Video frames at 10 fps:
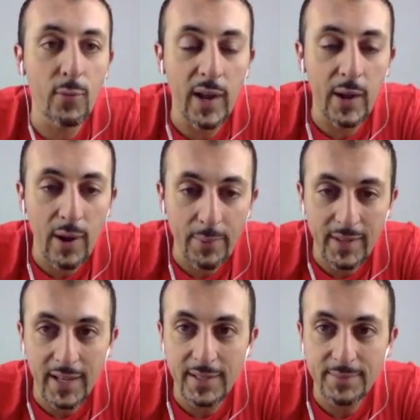
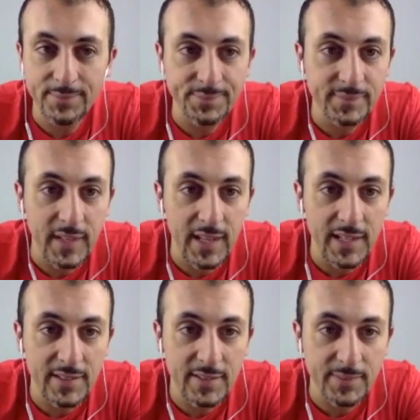website
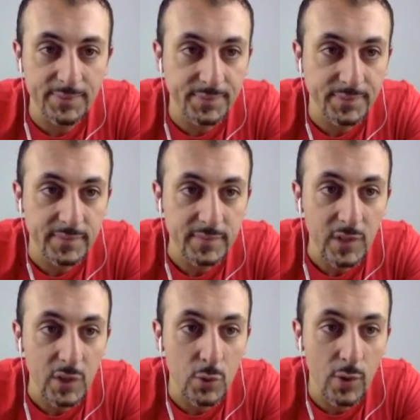is
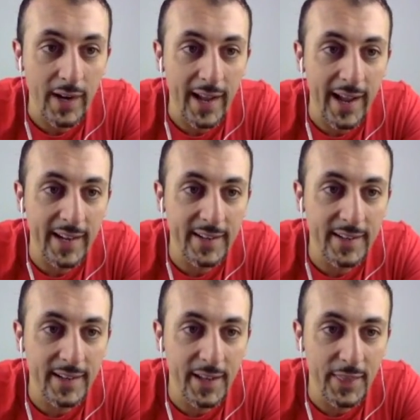you want to add
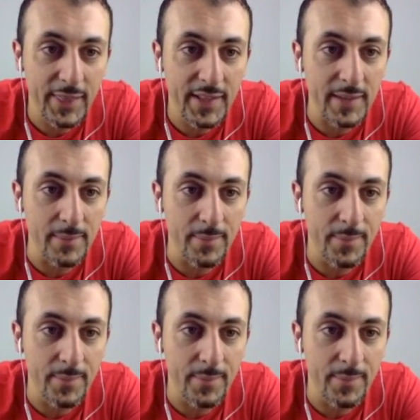a theme.